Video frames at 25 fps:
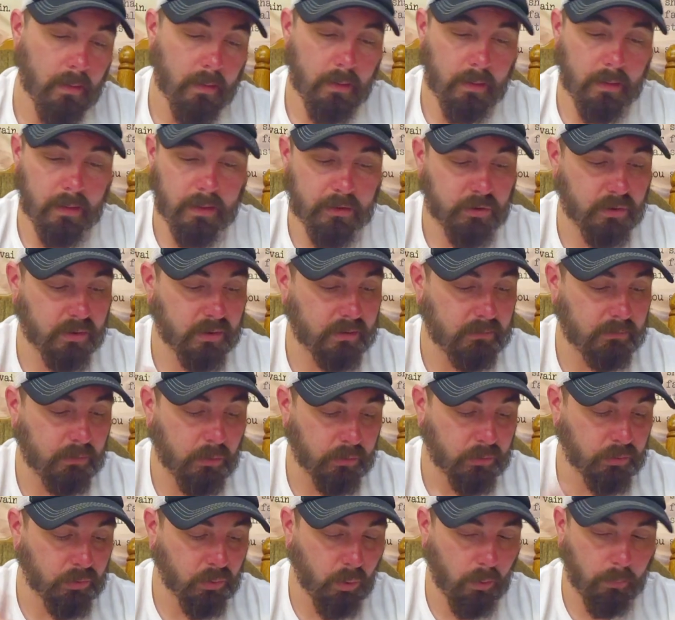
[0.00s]
And it's just a
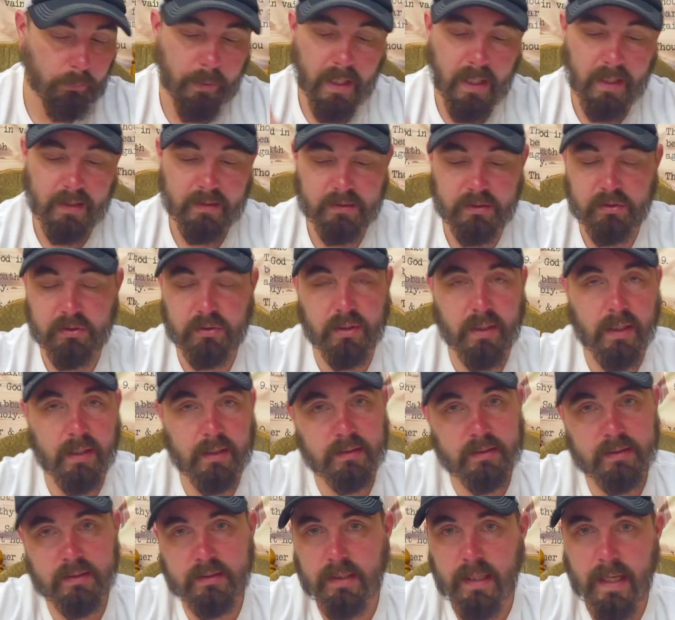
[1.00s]
little short passage
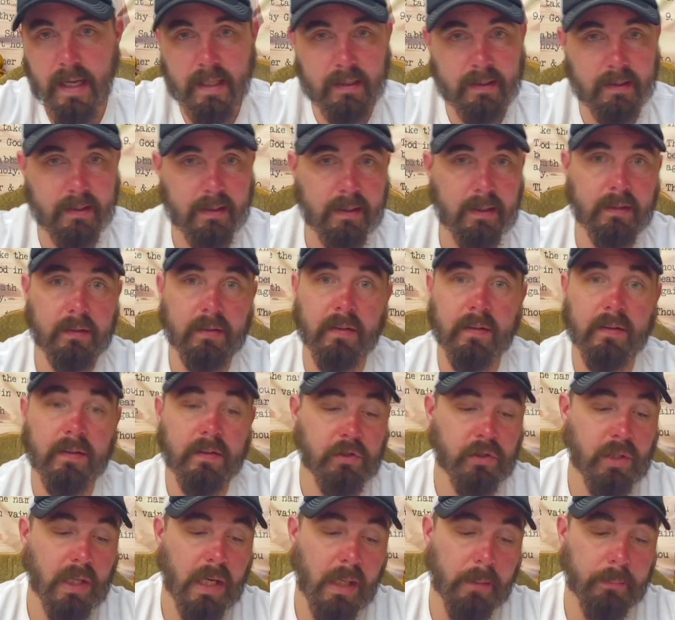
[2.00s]
that's added into
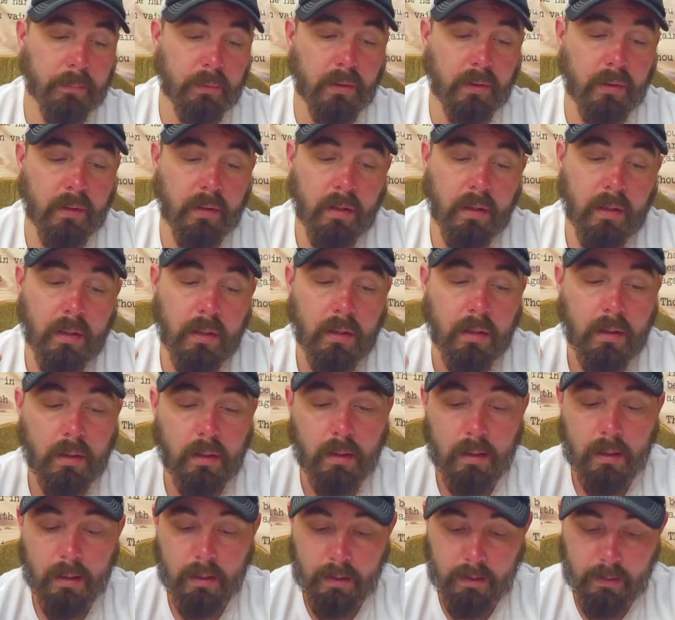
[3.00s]
this chapter.
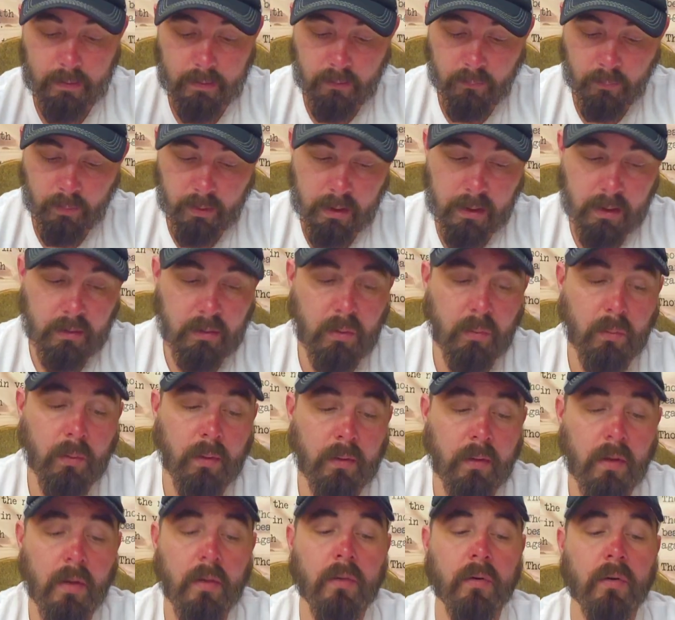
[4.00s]
And then we get to
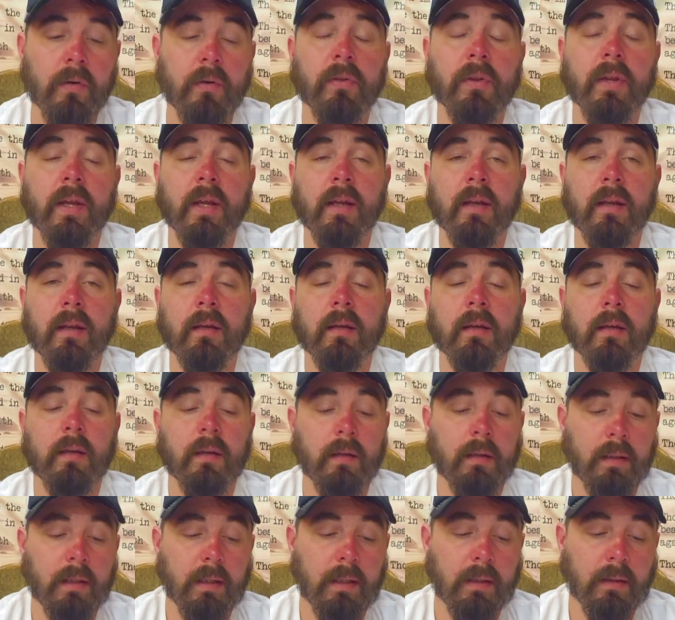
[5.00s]
another thing
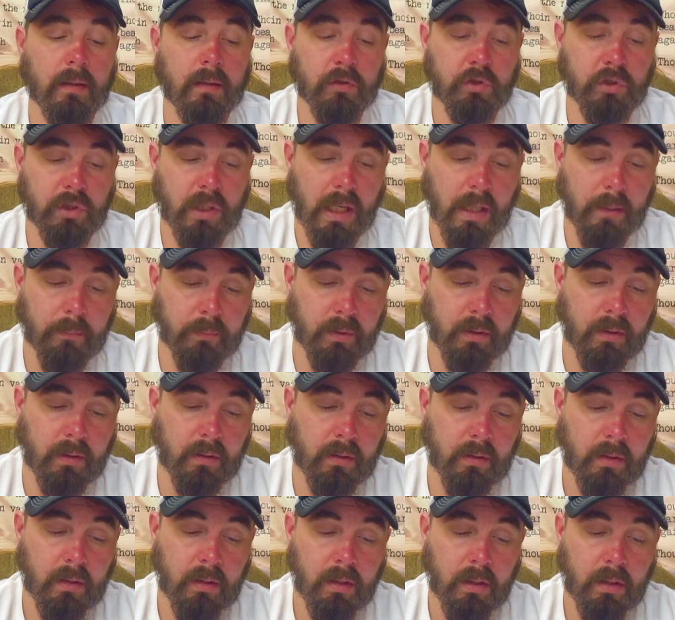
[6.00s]
in this
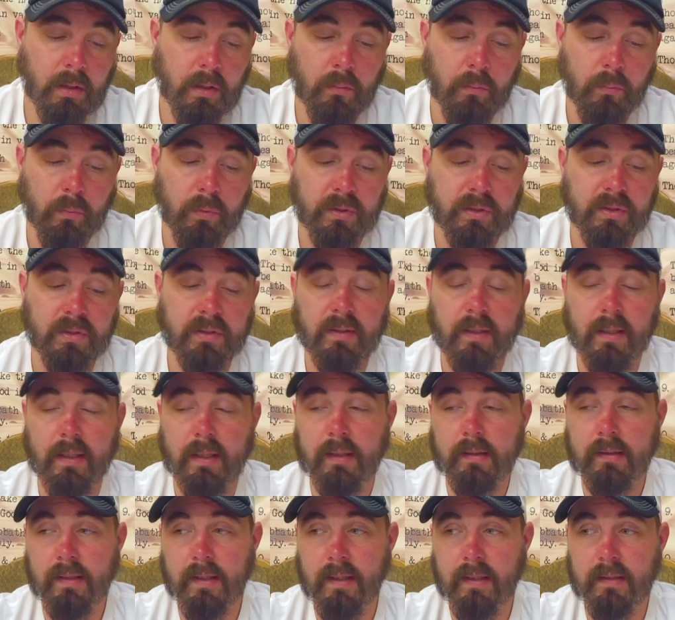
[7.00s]
chapter, which is like
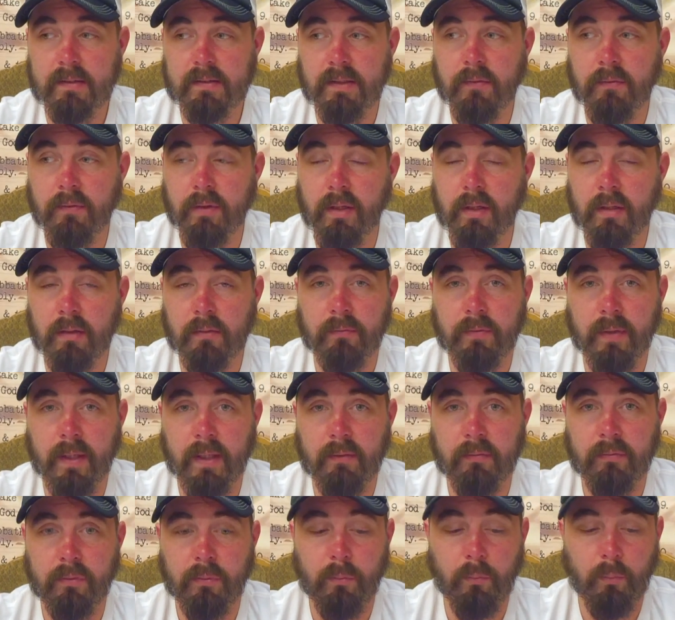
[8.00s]
a test of the
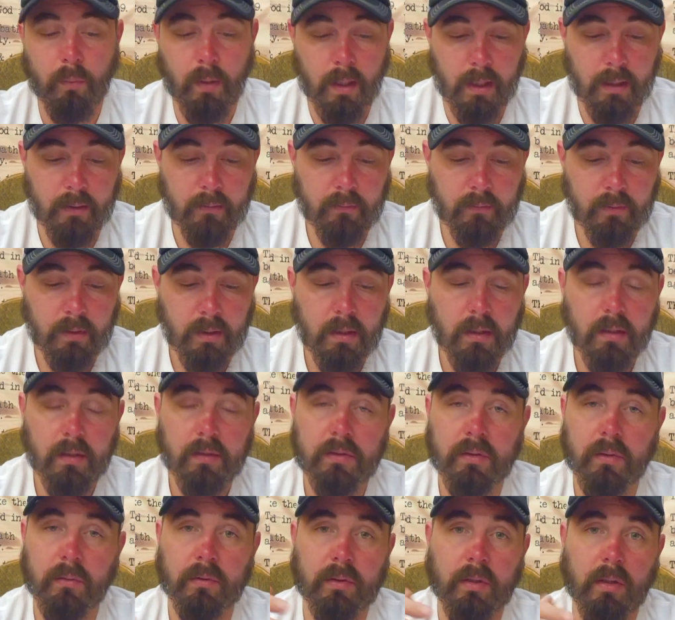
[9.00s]
unfaithful wife.
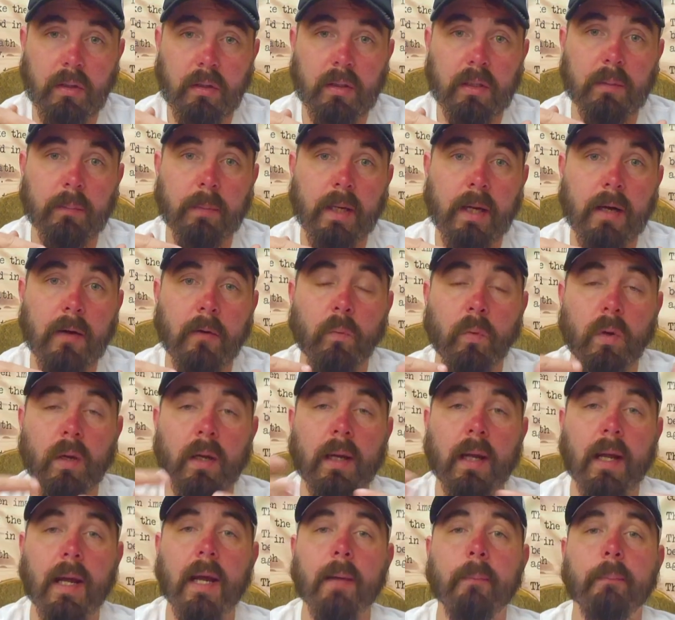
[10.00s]
So it's talking about
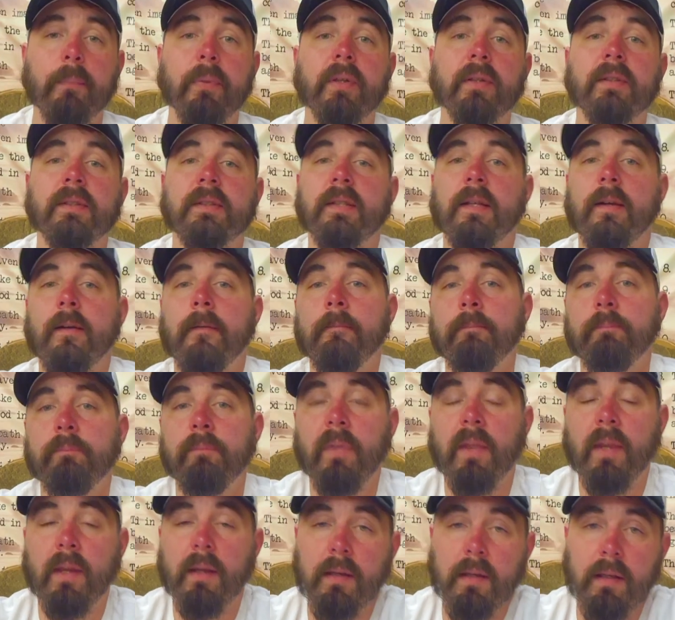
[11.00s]
what happens
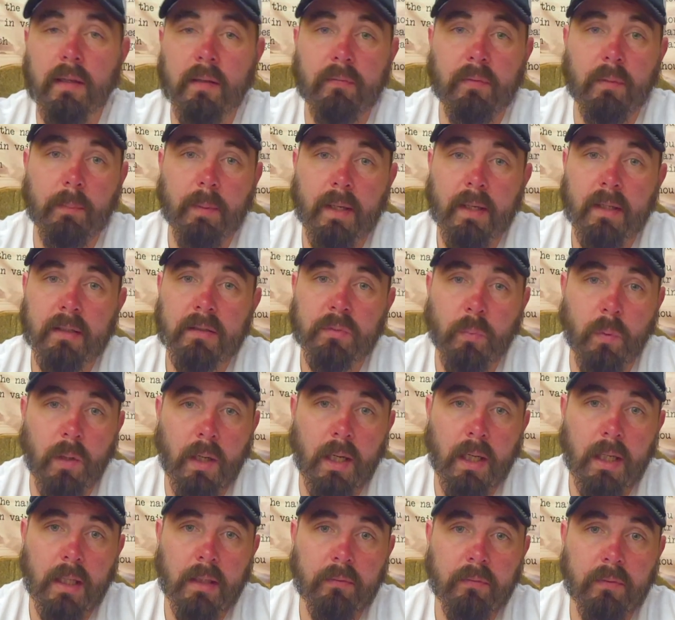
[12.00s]
if a man's
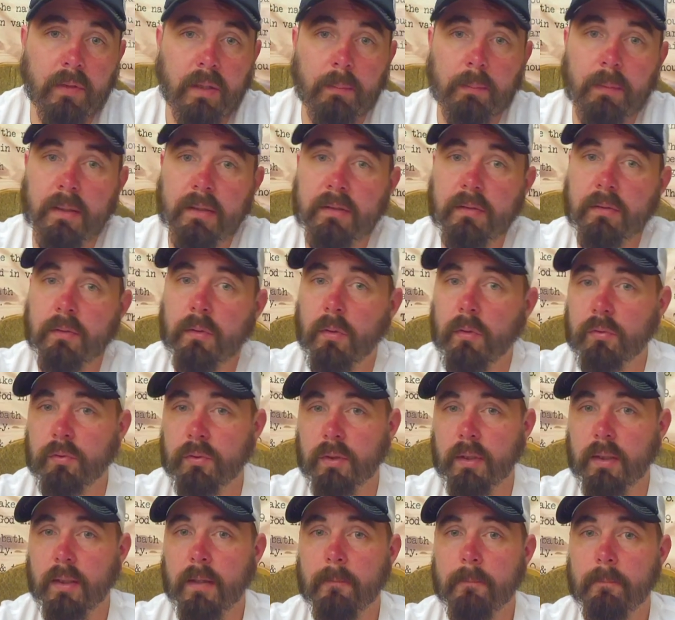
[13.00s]
wife commits
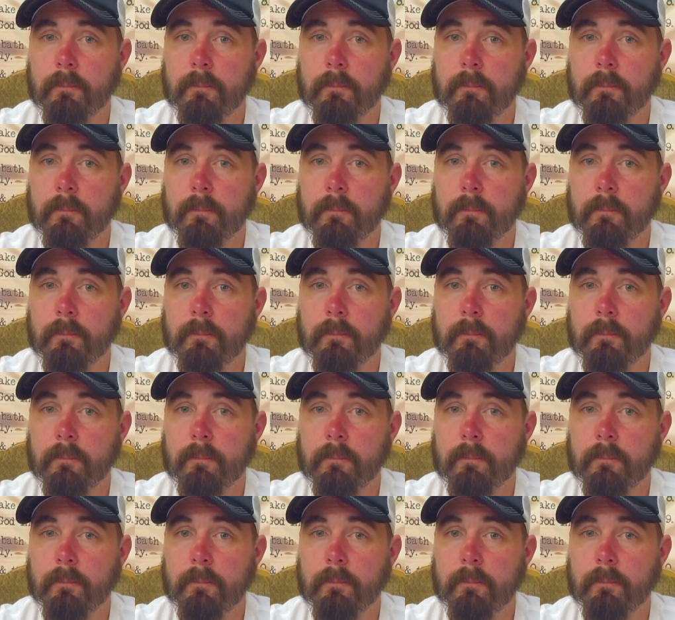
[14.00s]
adultery.